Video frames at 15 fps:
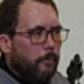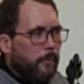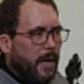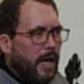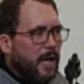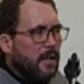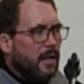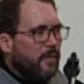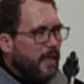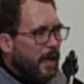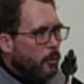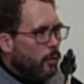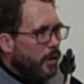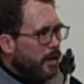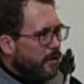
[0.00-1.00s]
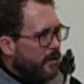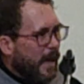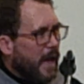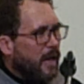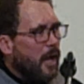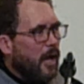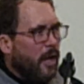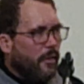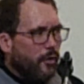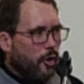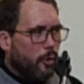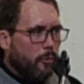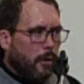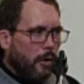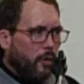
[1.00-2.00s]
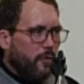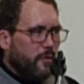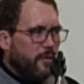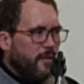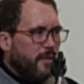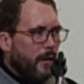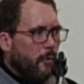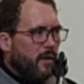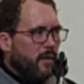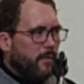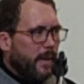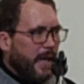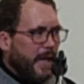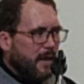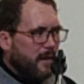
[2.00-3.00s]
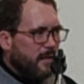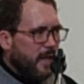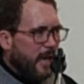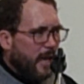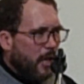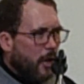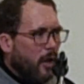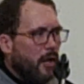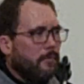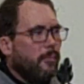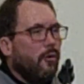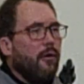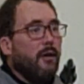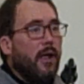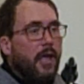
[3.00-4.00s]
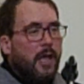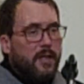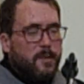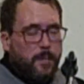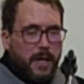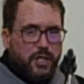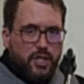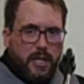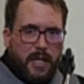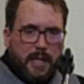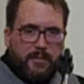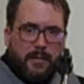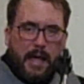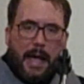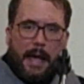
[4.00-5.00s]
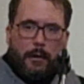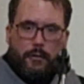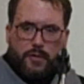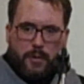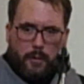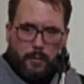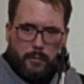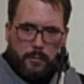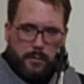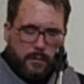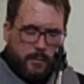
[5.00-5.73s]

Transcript: But they would have had other roles that they would have begun to take on more, especially in the household.